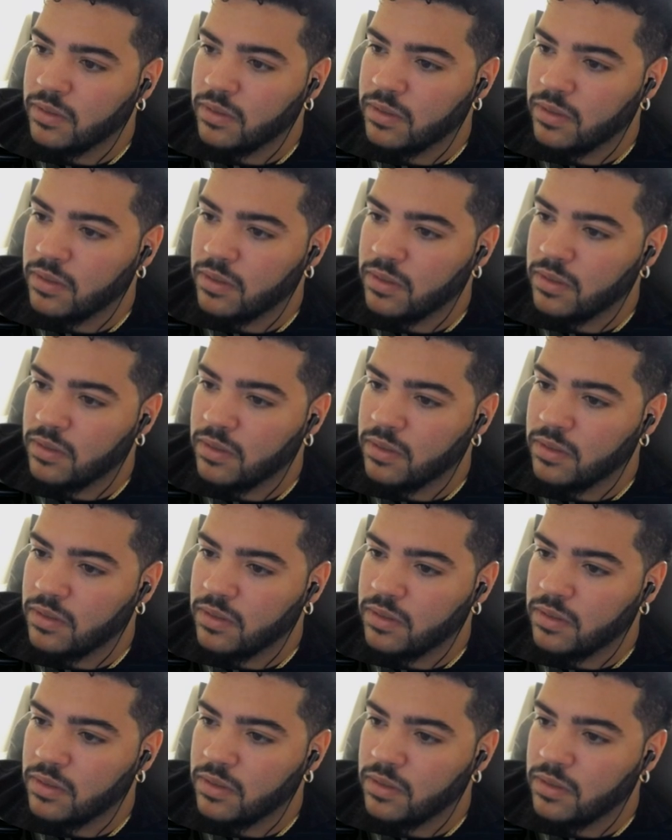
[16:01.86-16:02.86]

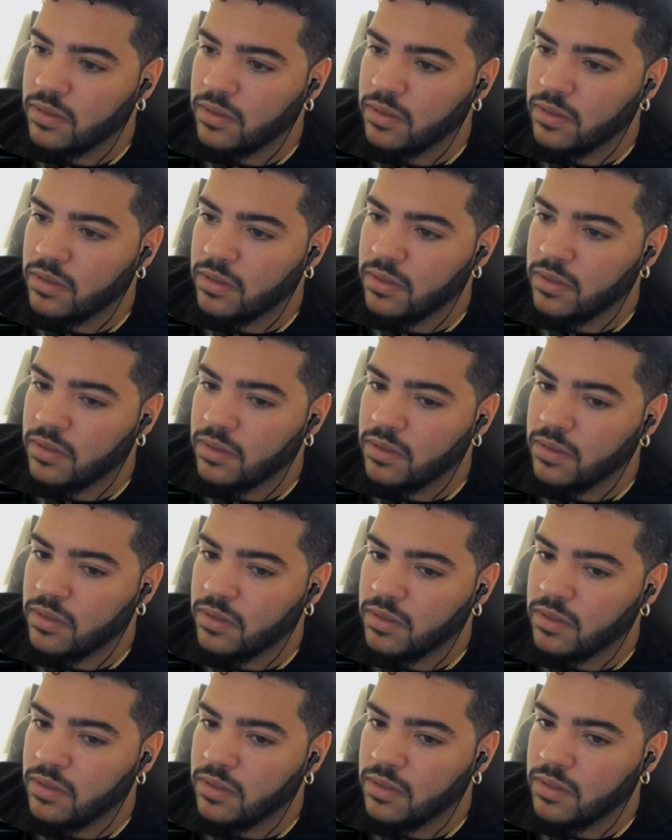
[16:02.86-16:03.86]

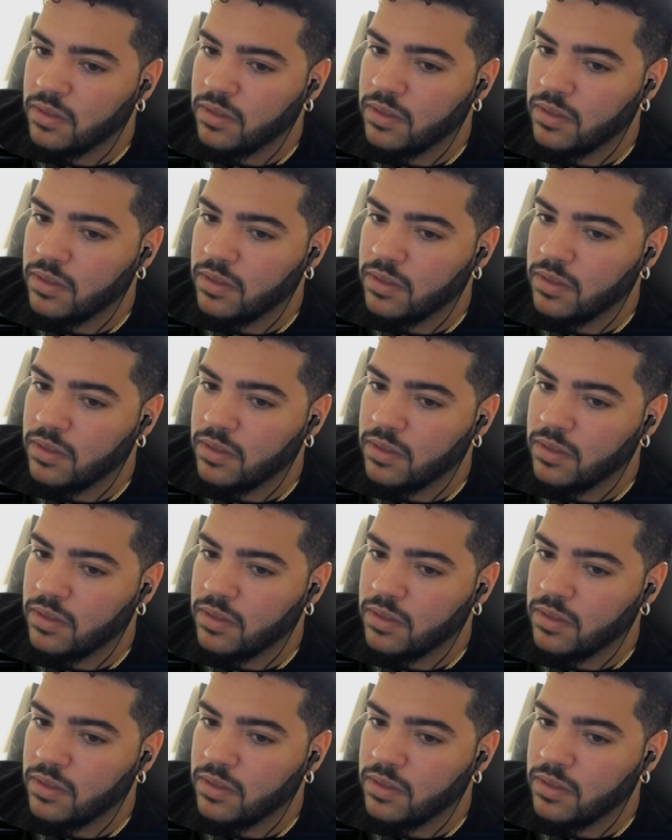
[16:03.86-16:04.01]
No one is speaking in this clip.